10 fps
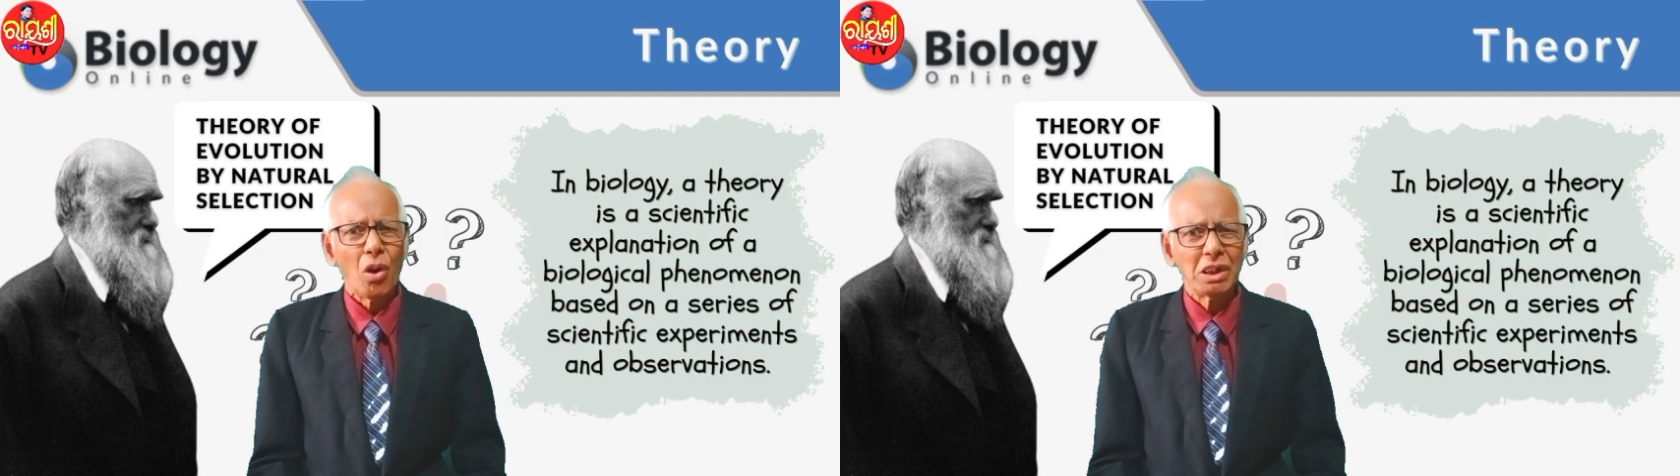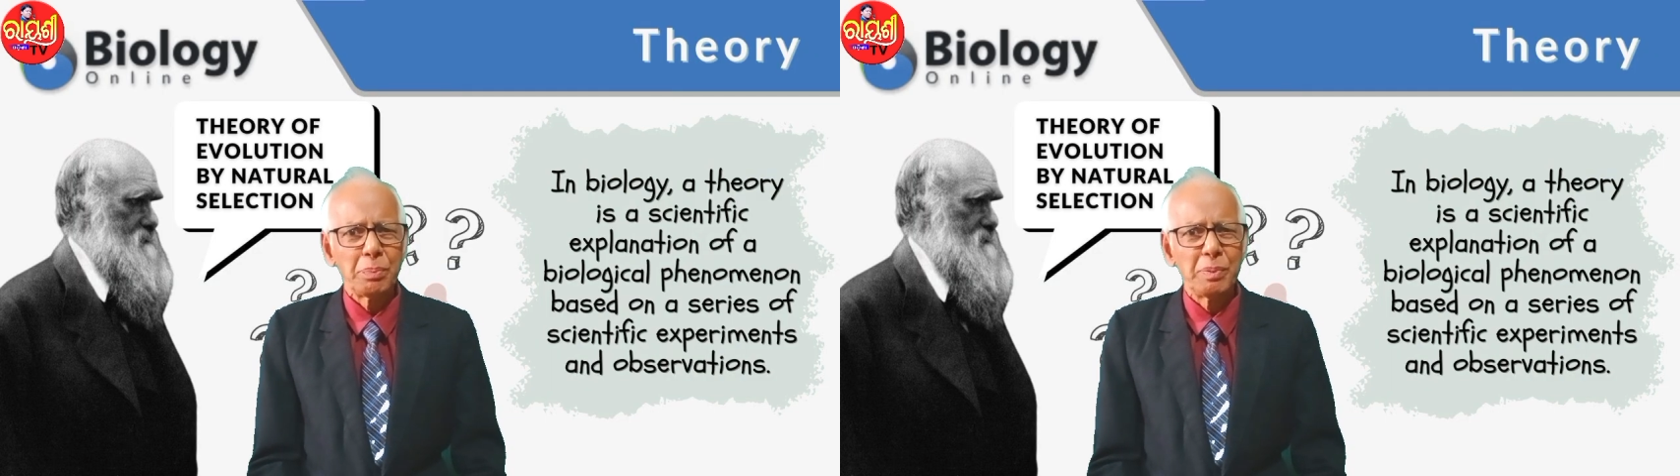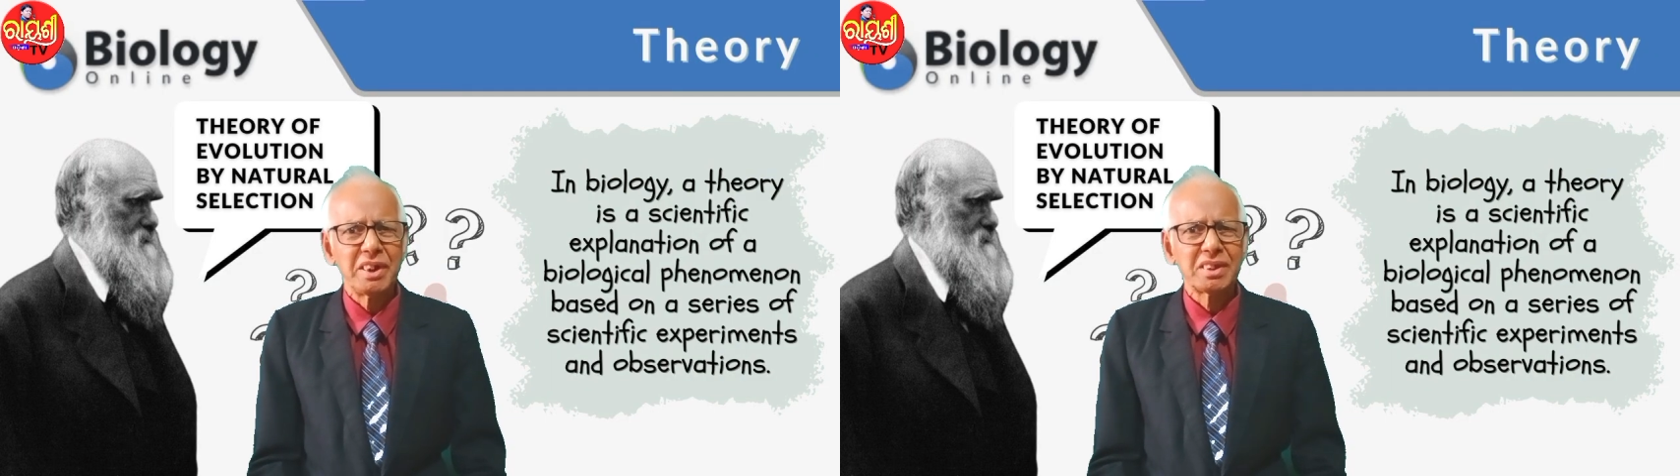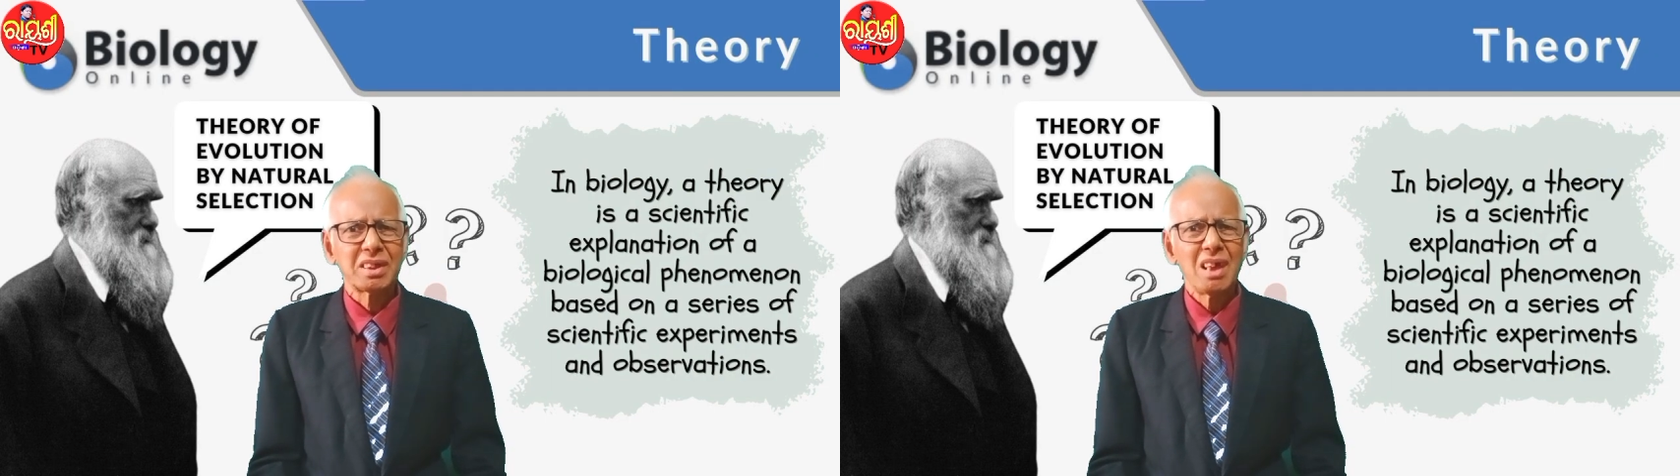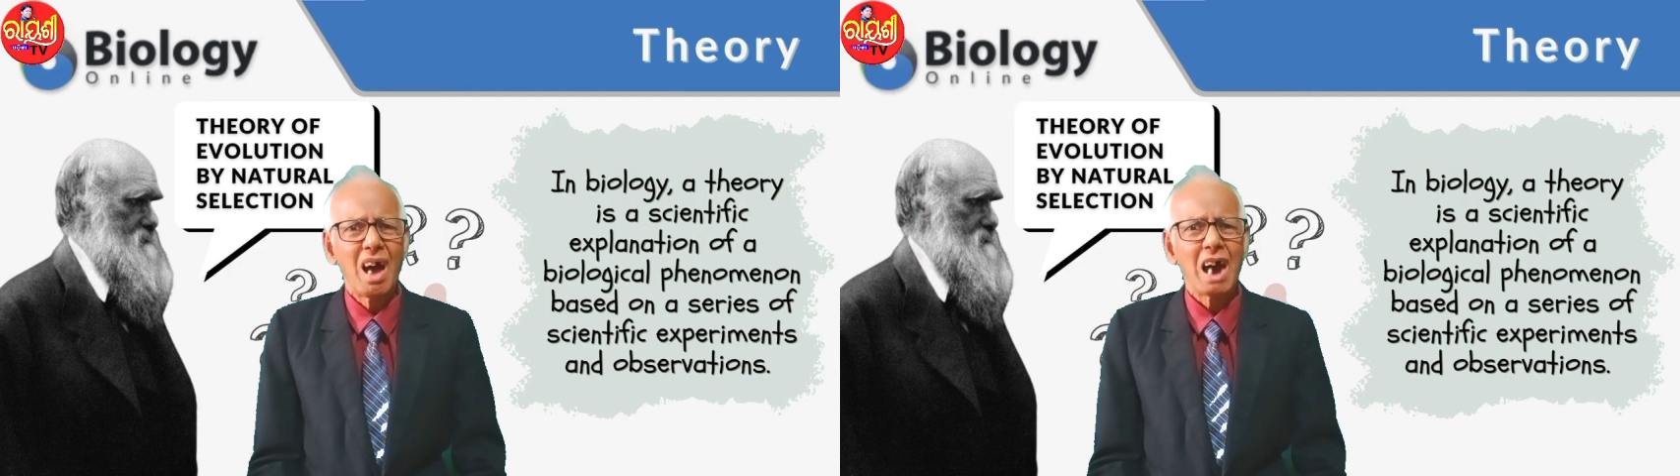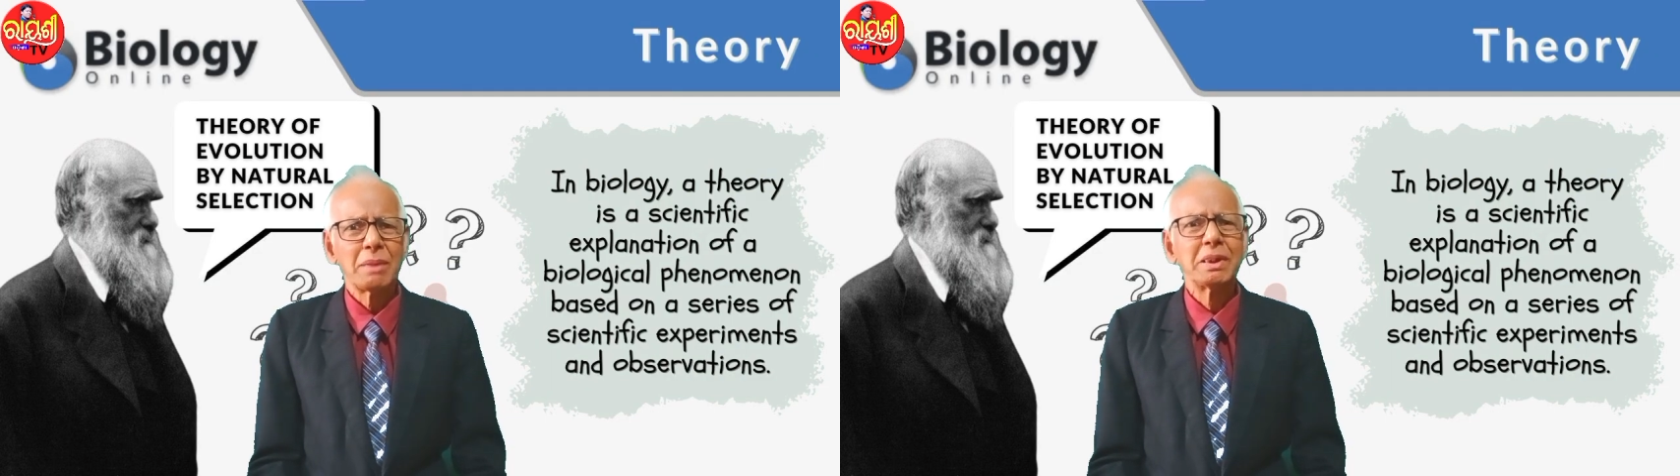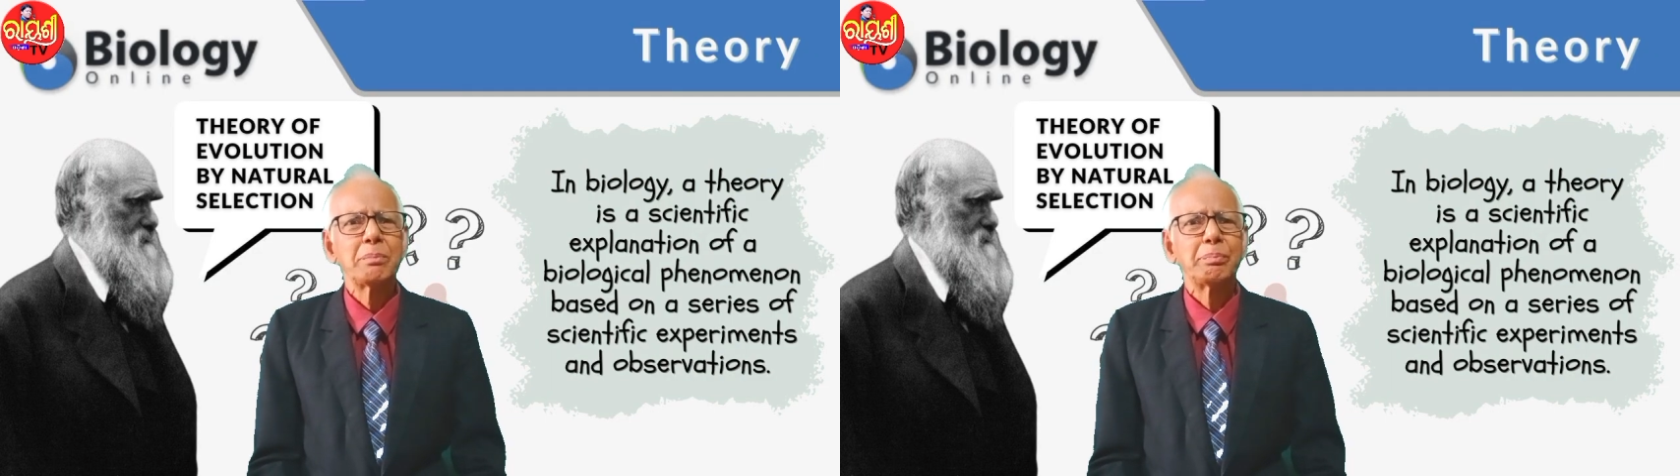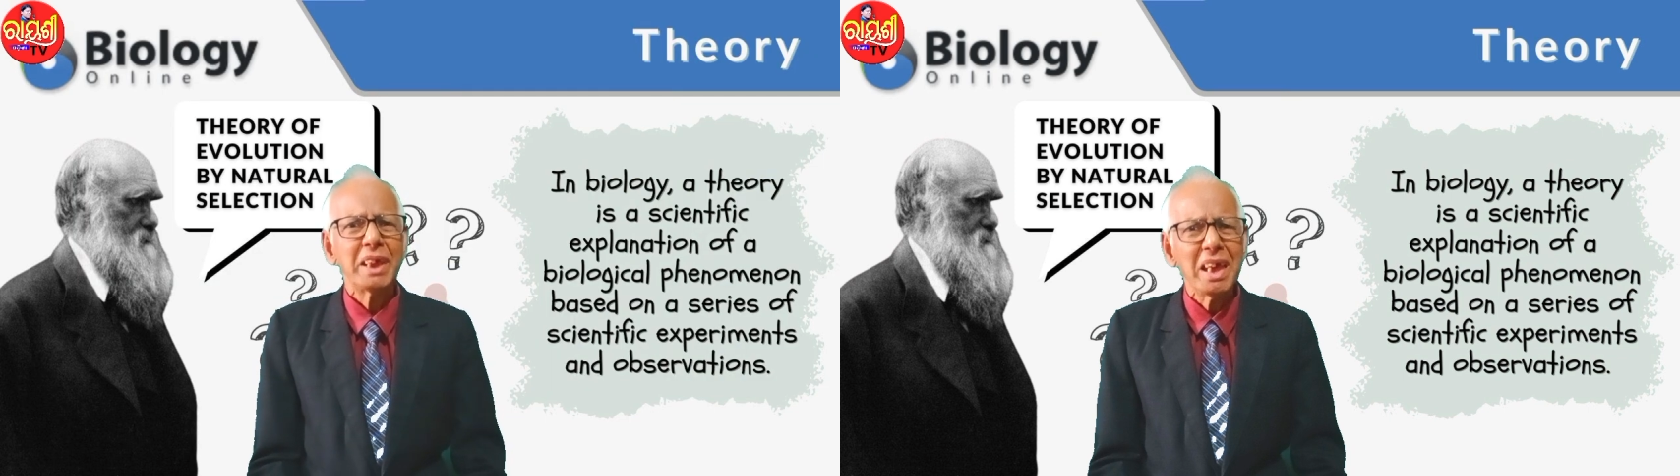culprits are
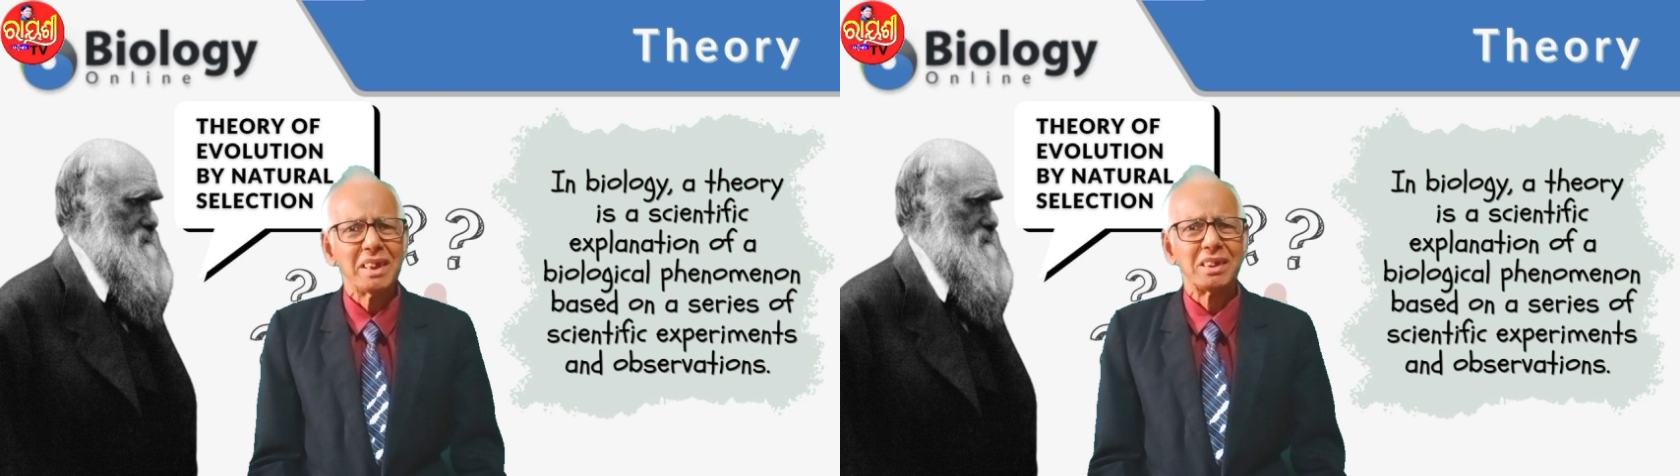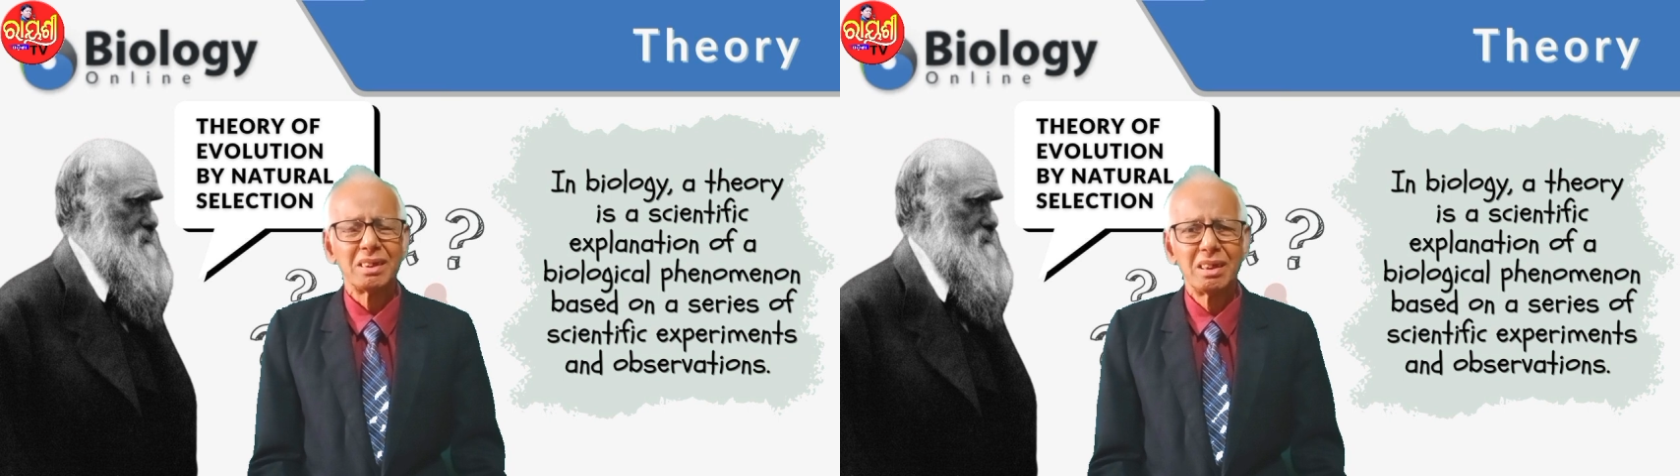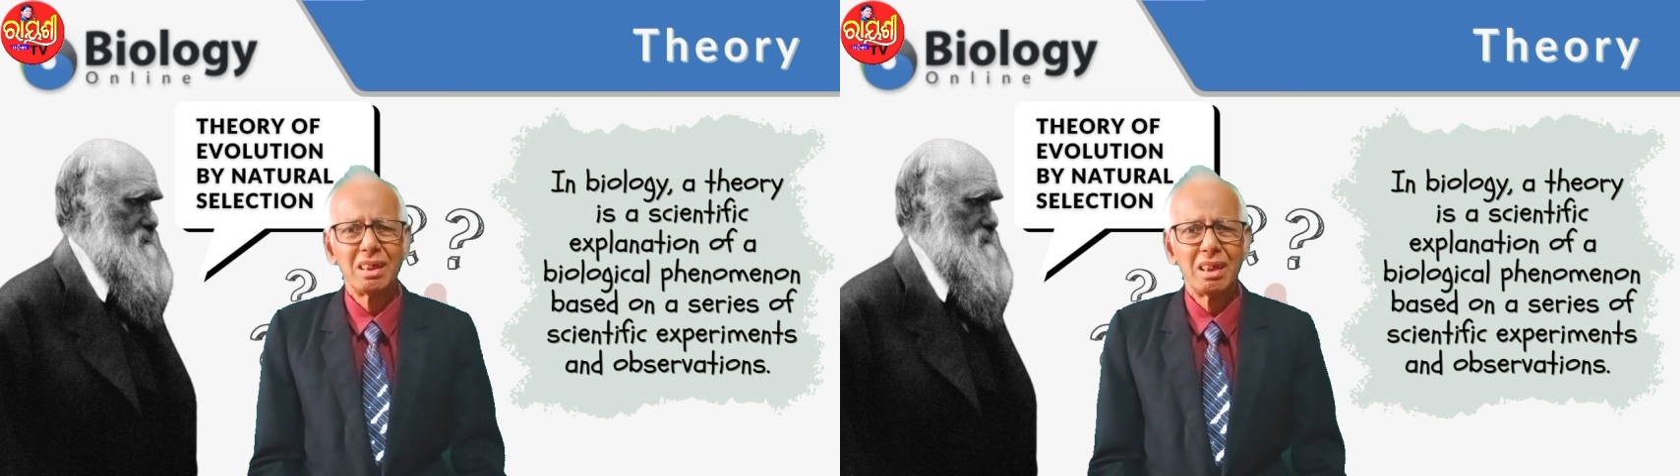being freed